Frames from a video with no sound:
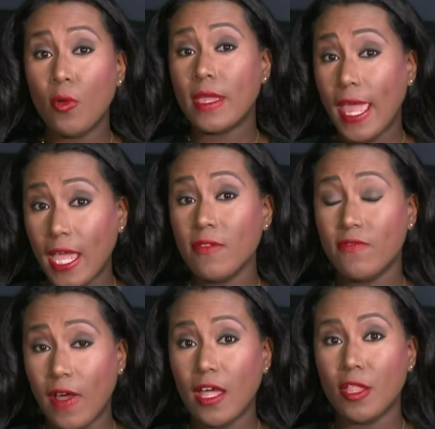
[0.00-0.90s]
can
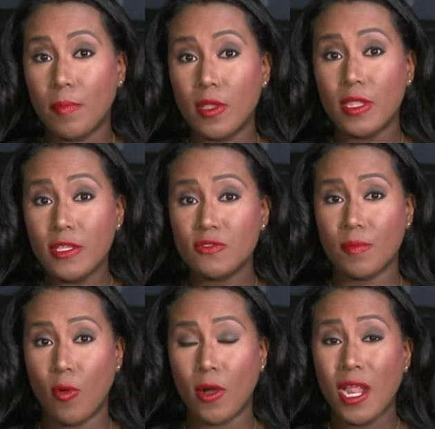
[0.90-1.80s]
file a police
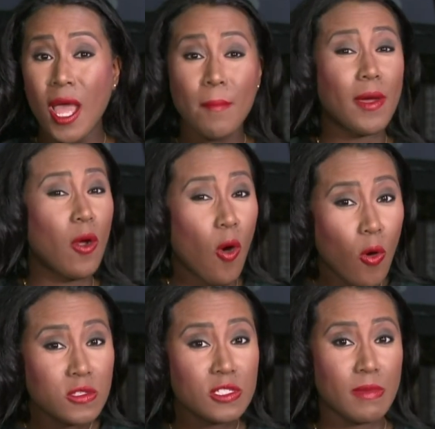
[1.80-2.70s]
report, but
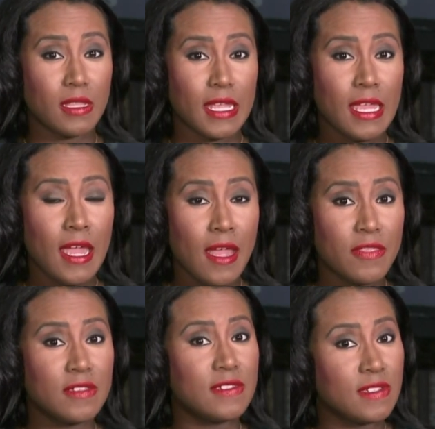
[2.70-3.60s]
ultimately,
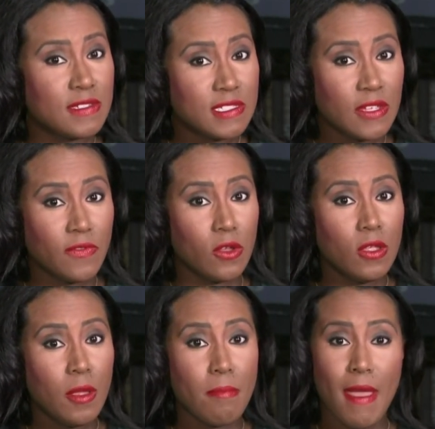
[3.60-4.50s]
this is a
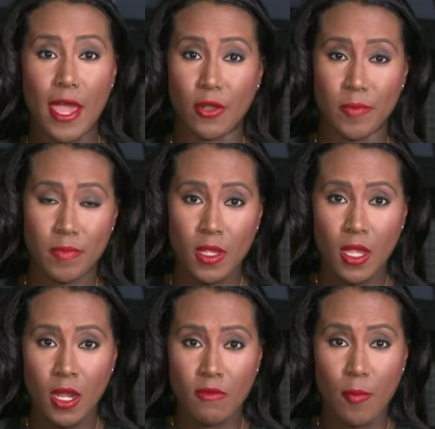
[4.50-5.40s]
civil matter.
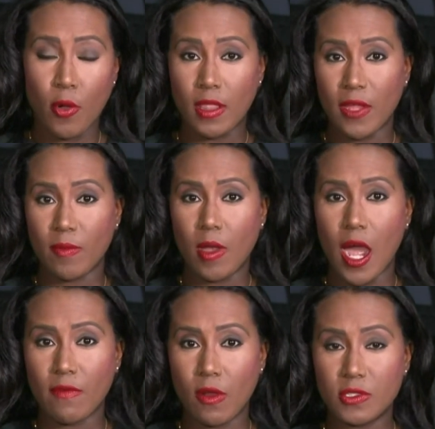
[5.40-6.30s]
Reporting live from
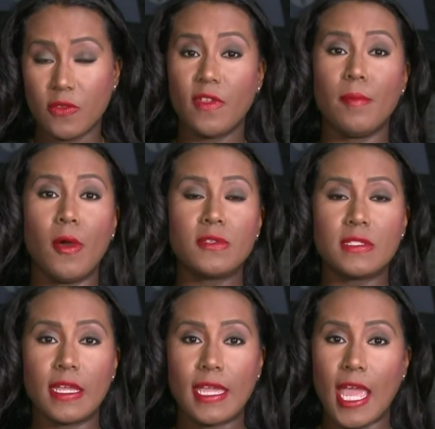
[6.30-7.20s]
Conroe, Sophia
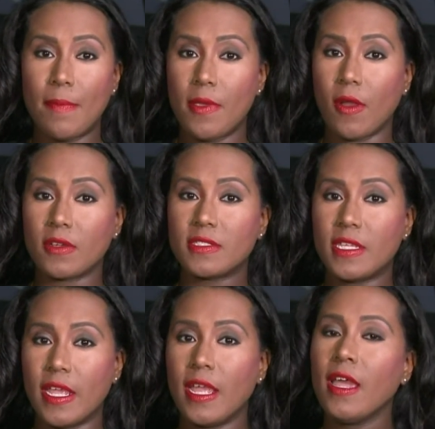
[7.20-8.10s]
Beausoleil,
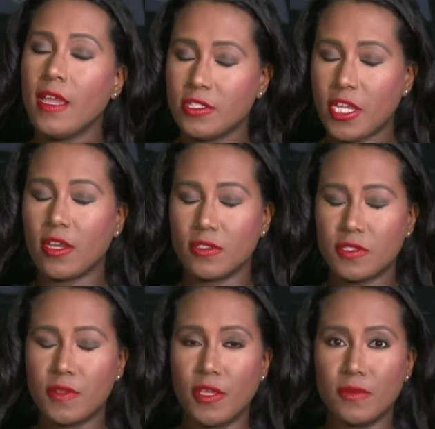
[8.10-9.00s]
KPRC, Channel 2 News.